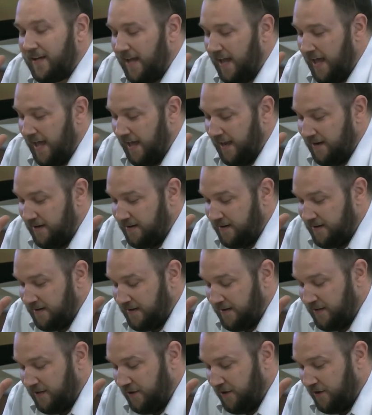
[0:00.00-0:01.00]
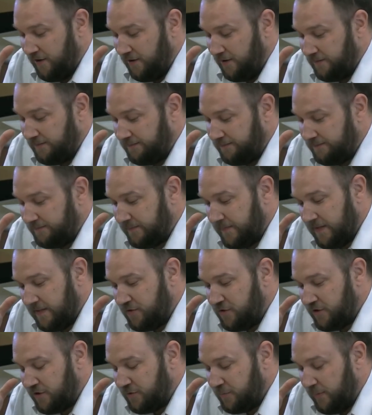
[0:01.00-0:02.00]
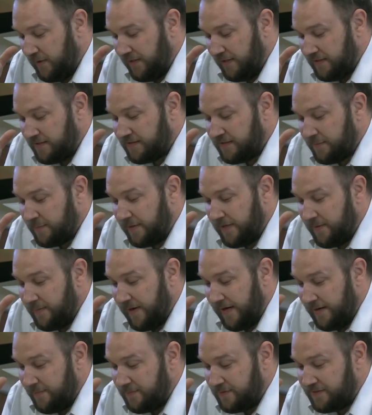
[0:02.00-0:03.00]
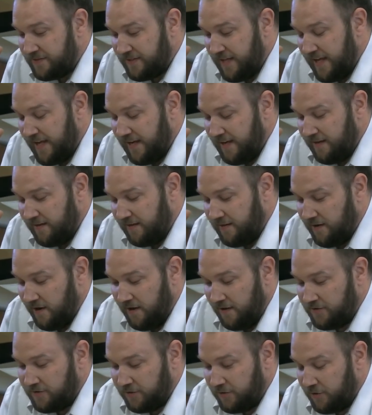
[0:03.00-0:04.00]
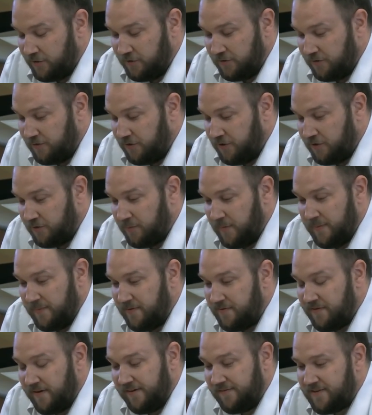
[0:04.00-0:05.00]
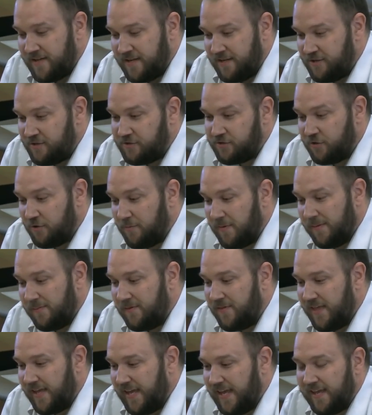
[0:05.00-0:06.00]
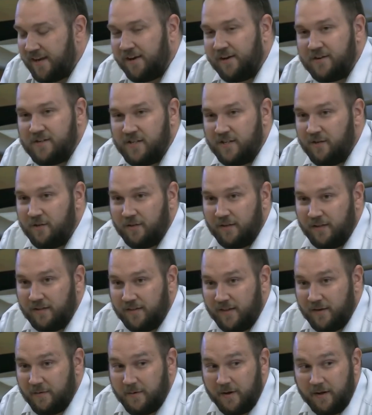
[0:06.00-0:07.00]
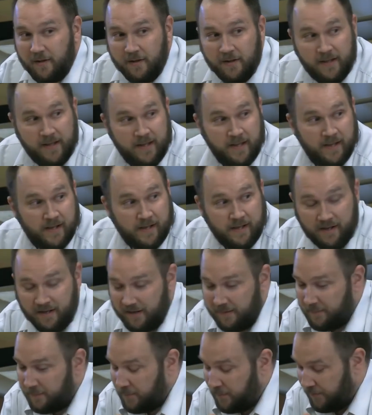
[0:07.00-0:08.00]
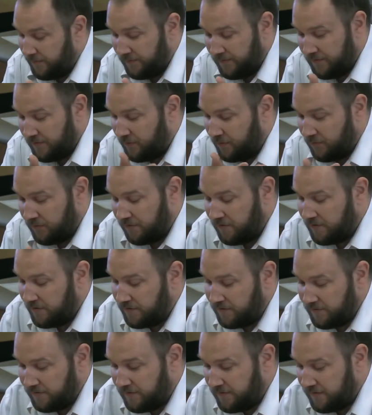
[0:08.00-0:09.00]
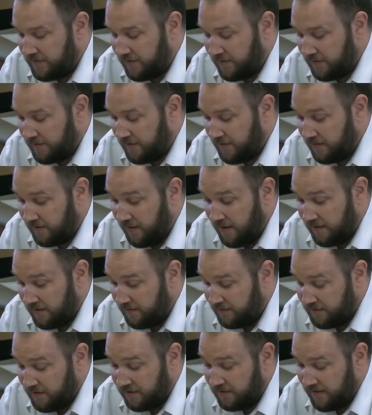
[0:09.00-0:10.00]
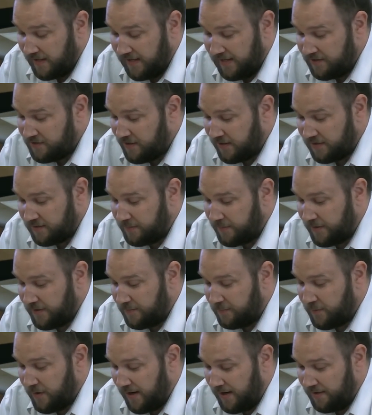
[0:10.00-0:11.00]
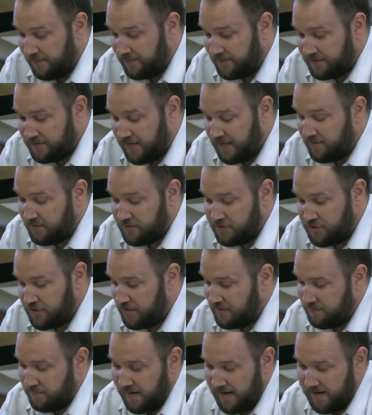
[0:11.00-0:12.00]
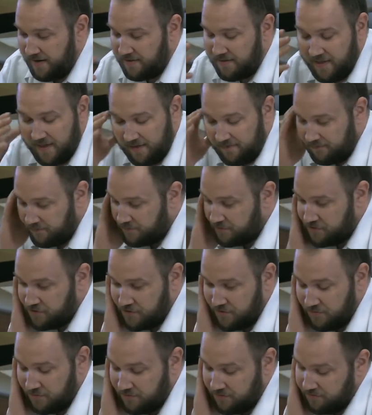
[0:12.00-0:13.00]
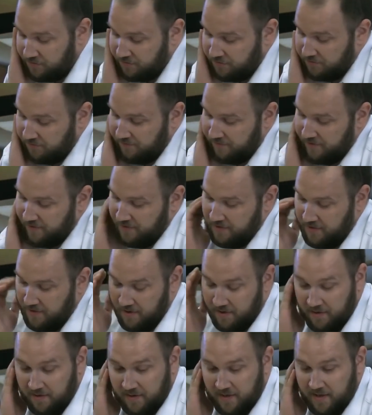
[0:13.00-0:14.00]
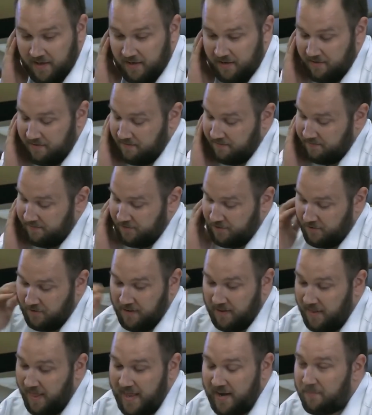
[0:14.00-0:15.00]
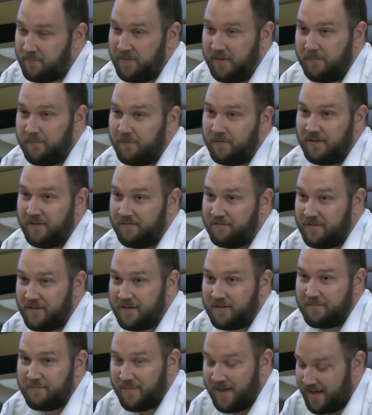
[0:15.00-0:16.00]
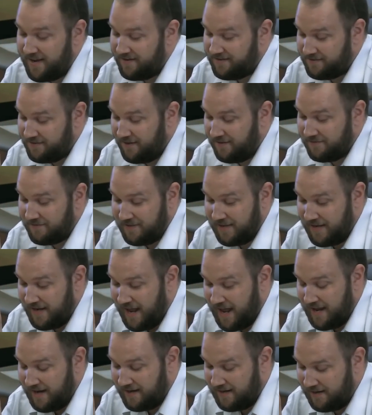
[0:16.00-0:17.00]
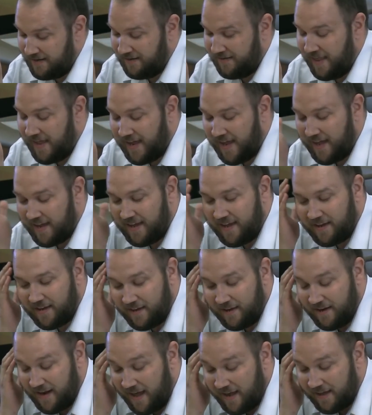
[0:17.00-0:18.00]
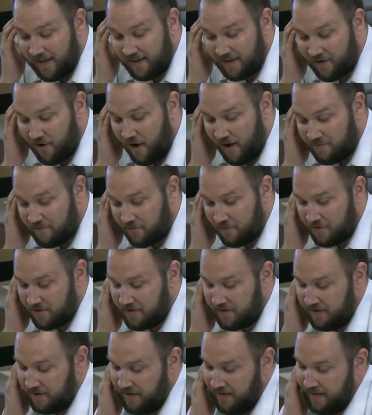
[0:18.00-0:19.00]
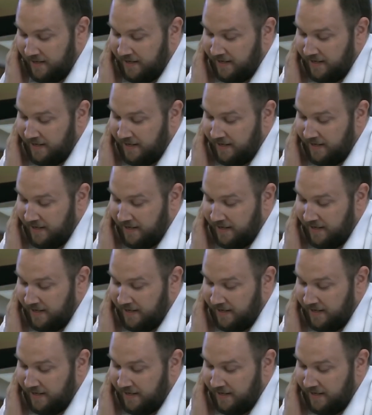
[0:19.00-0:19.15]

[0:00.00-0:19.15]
And, just because somebody made a mistake also, maybe 5-10 years ago, maybe they can't articulate that well. The young lady talked about a prior mistake where she had made a theft when she was, very young. And, a lot of people have done bad stuff and they not get caught for it.